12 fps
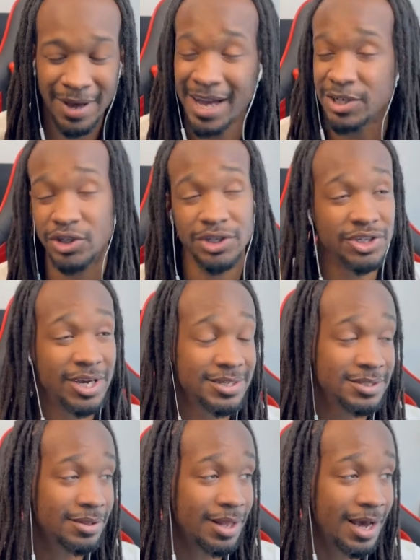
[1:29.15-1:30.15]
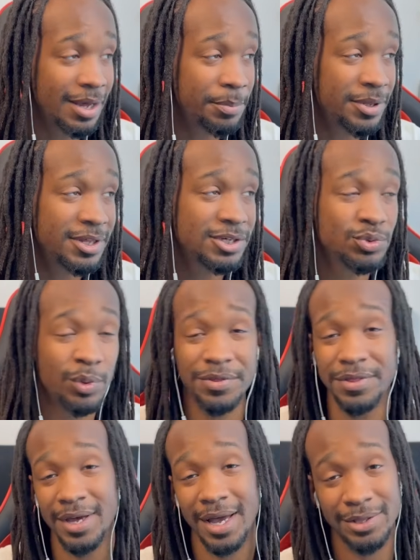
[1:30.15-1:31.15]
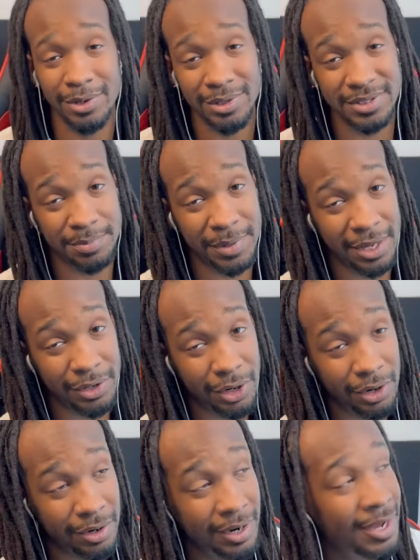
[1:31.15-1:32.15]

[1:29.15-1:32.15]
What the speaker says: Actually, she has a lot, but there's one thing I notice about her.